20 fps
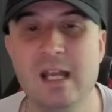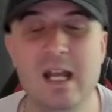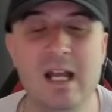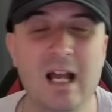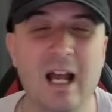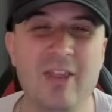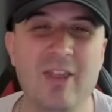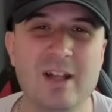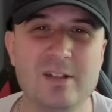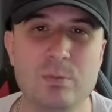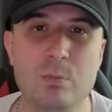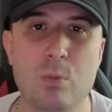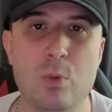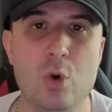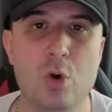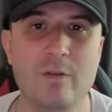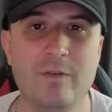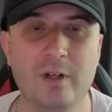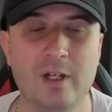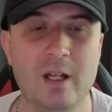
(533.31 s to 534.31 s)
and that's
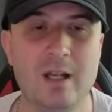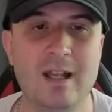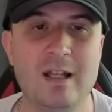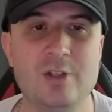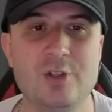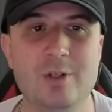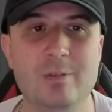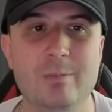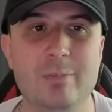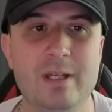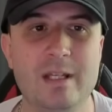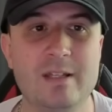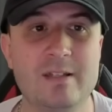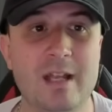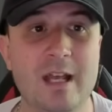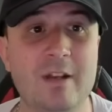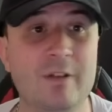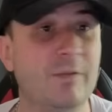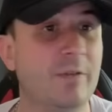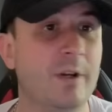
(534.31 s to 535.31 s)
more of a collection piece,
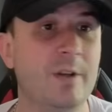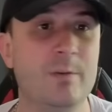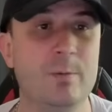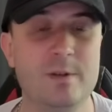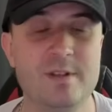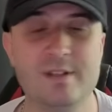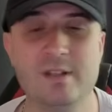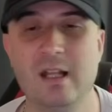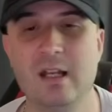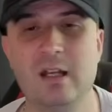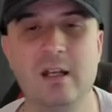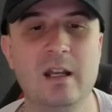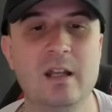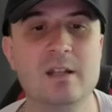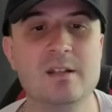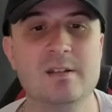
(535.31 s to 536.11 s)
and a friend was selling it,